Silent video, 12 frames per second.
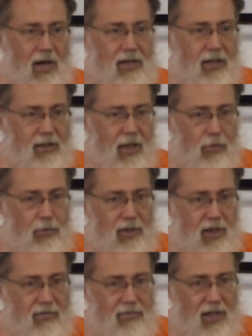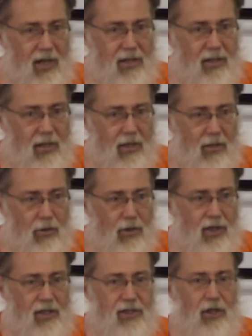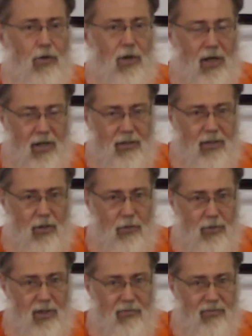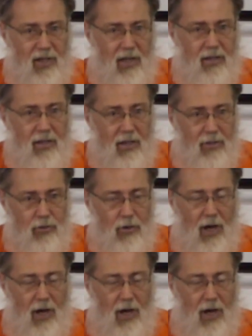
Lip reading: Shivananda would have done or as Yogananda would have done,